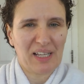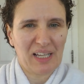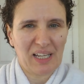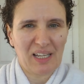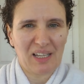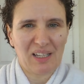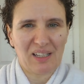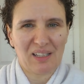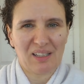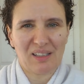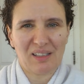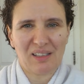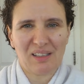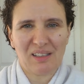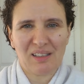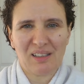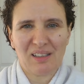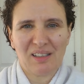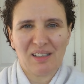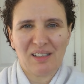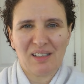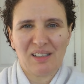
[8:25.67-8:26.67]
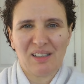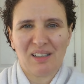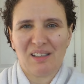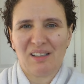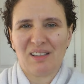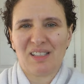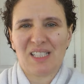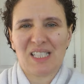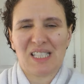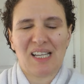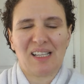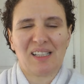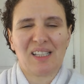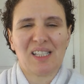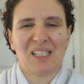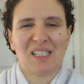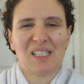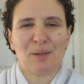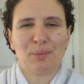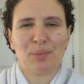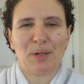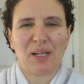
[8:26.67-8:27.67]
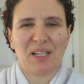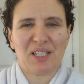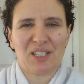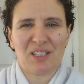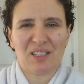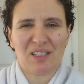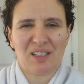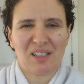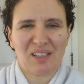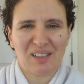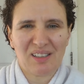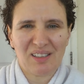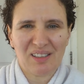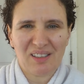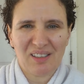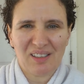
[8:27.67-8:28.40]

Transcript: anger, sadness, depression,